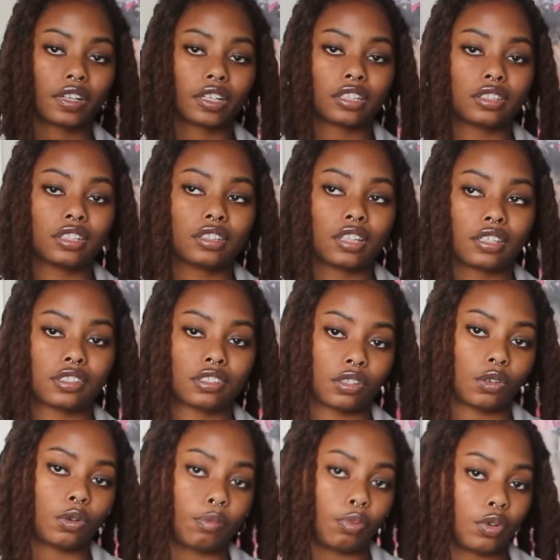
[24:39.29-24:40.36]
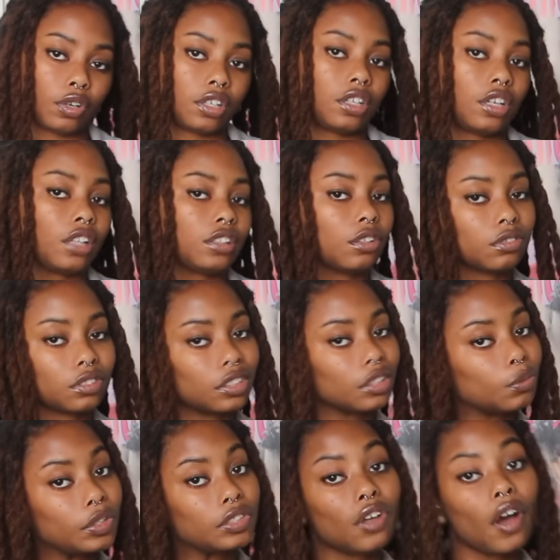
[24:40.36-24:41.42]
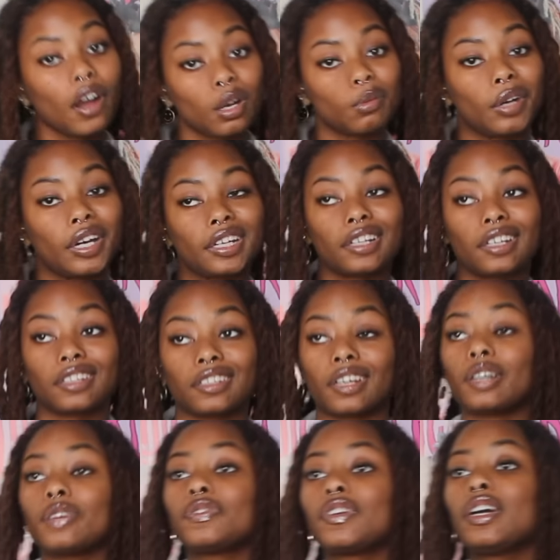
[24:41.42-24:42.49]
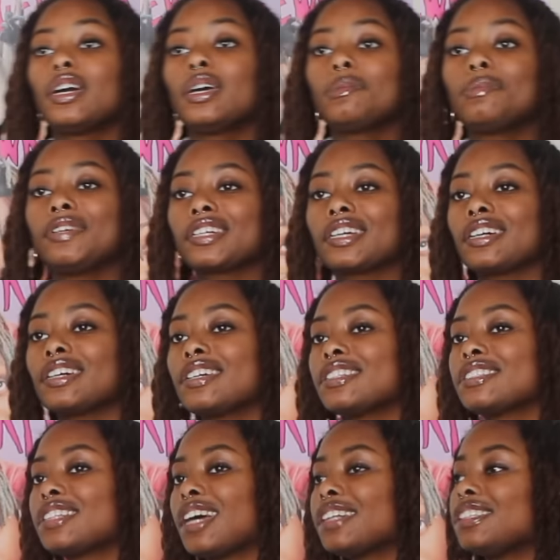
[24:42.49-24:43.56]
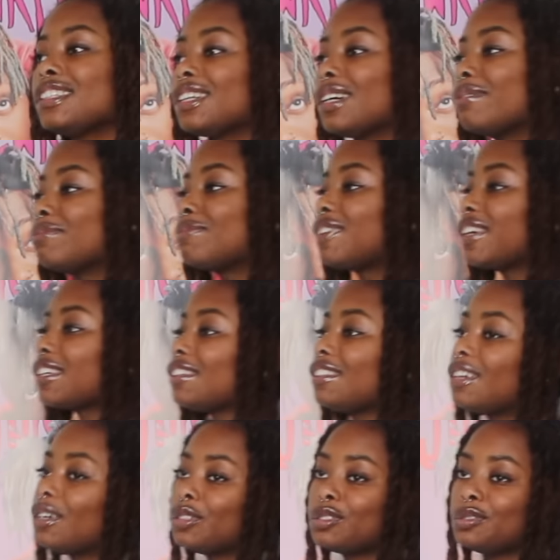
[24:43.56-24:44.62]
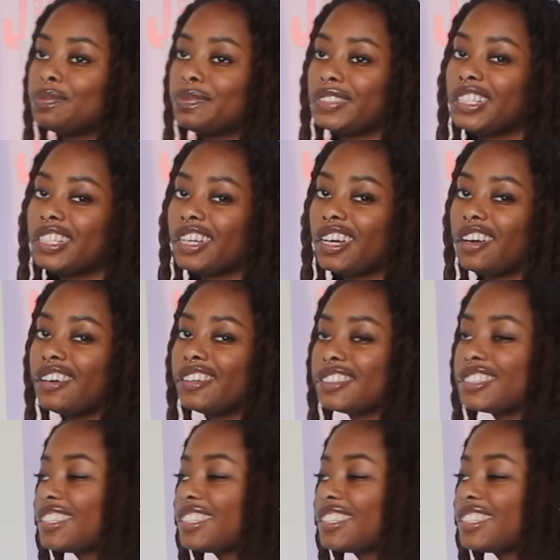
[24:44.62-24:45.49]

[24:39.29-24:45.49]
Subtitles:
Like, I think that's so important, and I don't think we talk about it enough, because I think I'm fucking dope, you know?